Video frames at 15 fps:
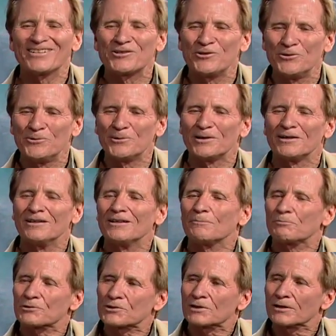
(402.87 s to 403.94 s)
to uh,
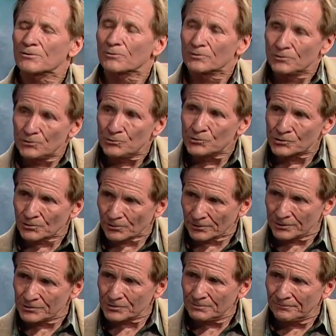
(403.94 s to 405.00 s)
put together a new
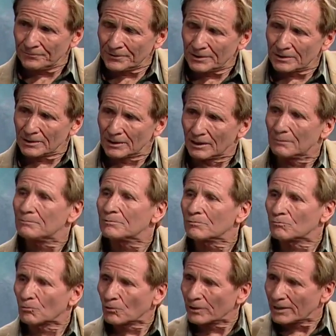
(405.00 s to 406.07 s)
series, uh,
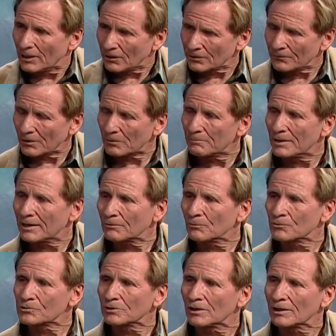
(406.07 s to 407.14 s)
growing out of our
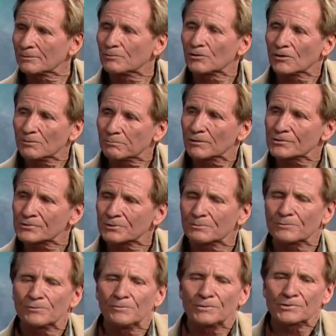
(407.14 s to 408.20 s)
Backroads library, plus
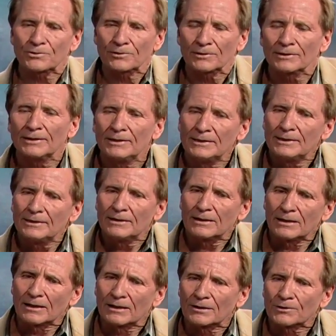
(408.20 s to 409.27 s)
some new material
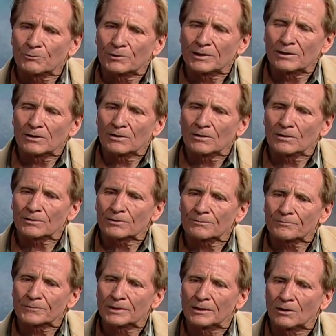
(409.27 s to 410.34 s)
uh, that we called
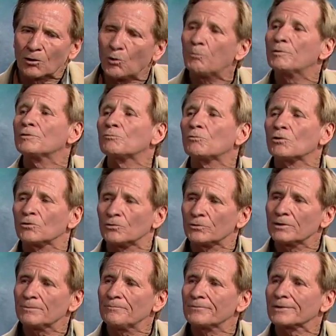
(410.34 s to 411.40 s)
uh, Open
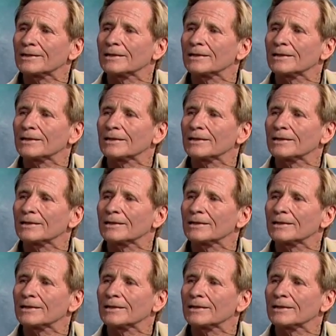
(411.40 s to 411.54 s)
Road.